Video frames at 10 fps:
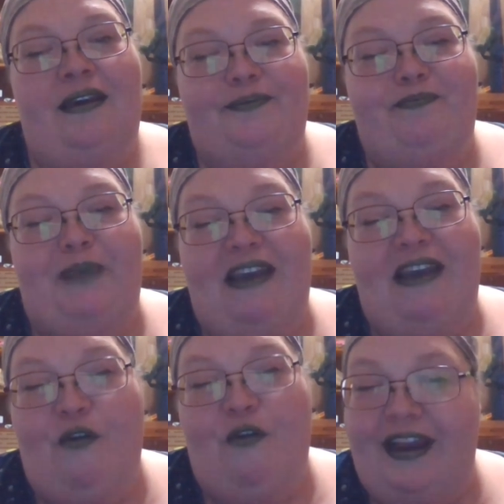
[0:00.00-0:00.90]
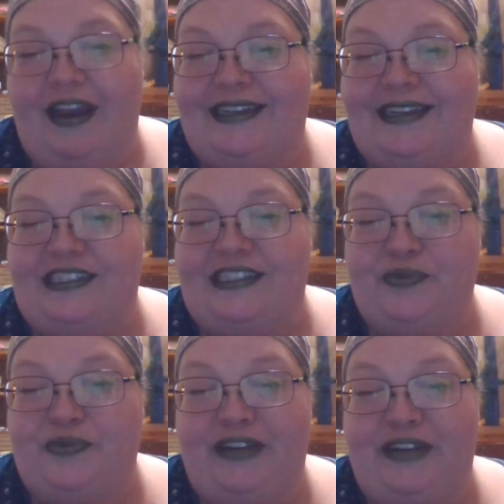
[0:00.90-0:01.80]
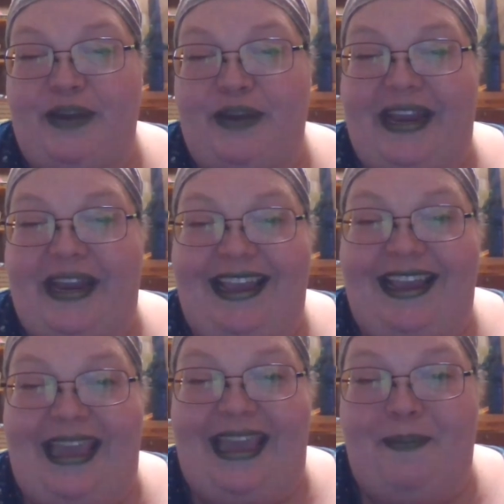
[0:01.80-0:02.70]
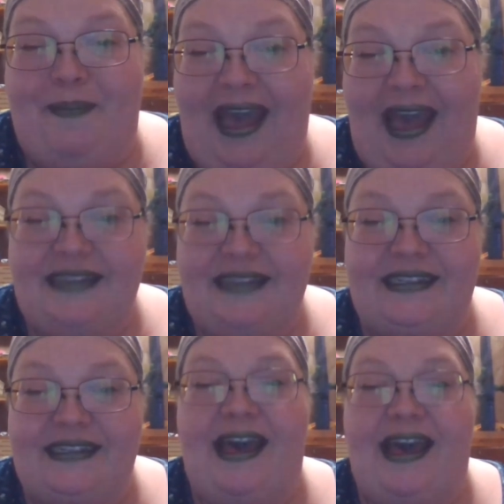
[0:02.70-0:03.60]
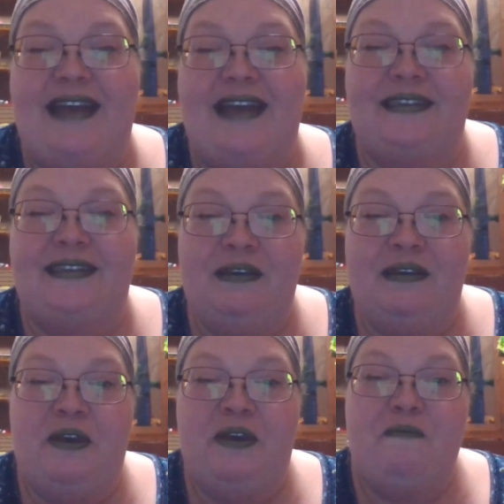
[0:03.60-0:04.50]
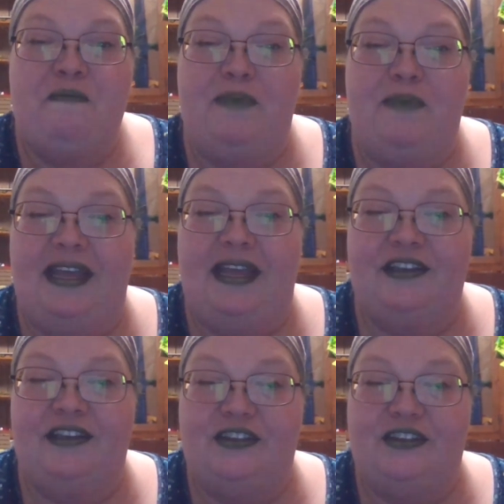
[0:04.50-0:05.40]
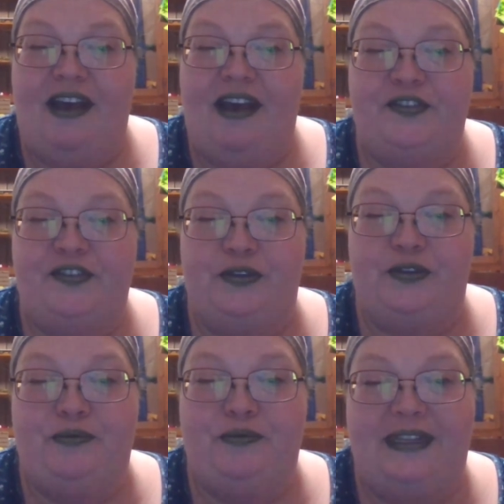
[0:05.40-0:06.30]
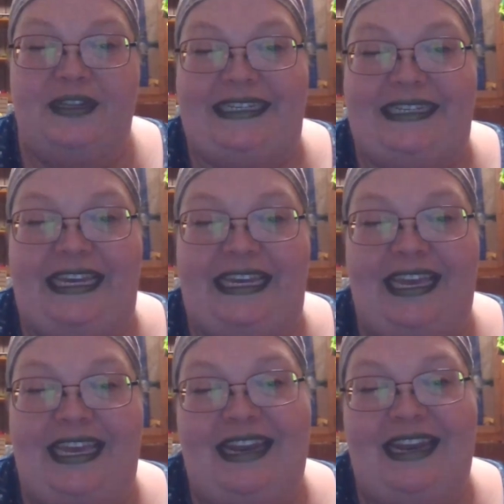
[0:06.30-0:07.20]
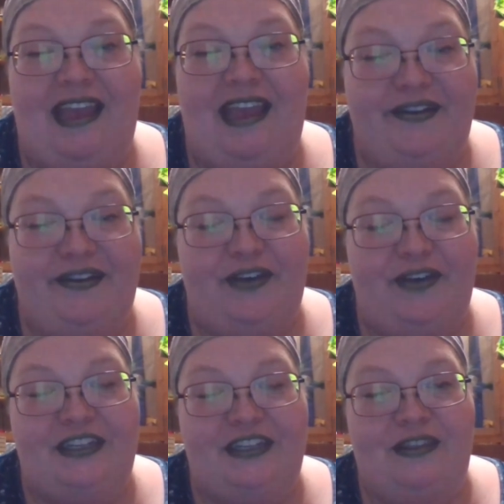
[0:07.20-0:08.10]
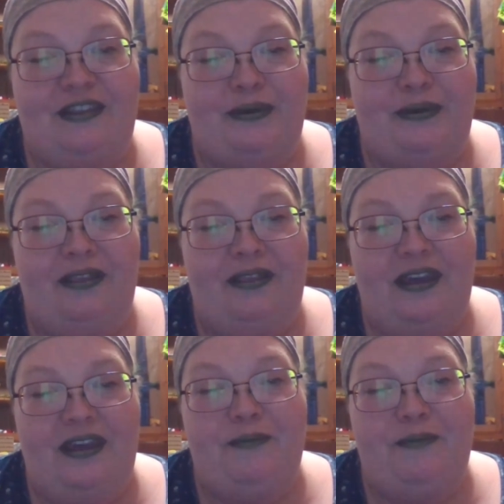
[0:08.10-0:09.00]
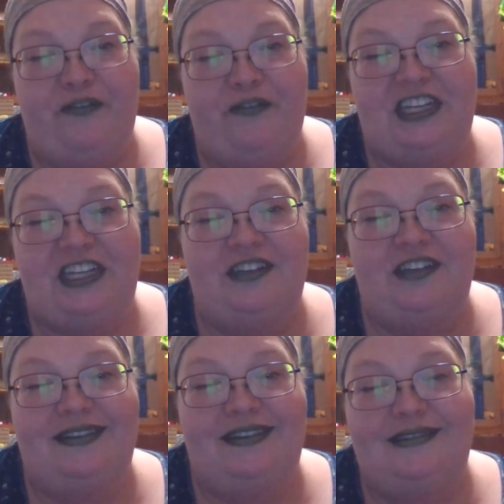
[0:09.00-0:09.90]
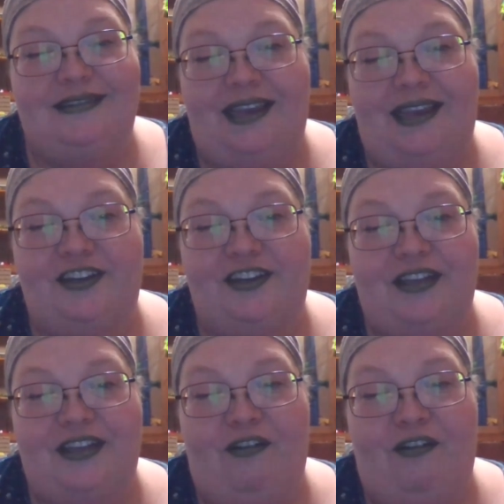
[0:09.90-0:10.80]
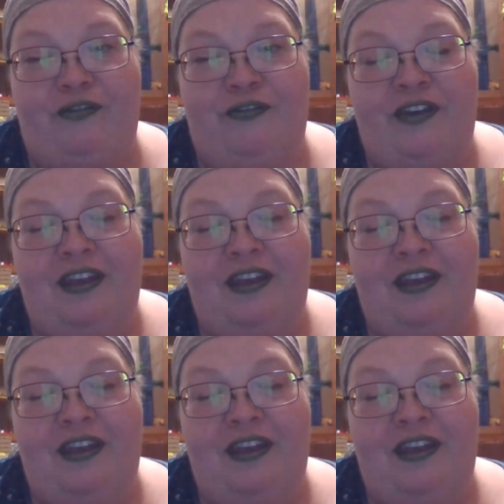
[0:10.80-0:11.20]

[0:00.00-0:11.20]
Being organized is a really great way to get past that, but you still have to really dig in and find the, the motivation inside yourself.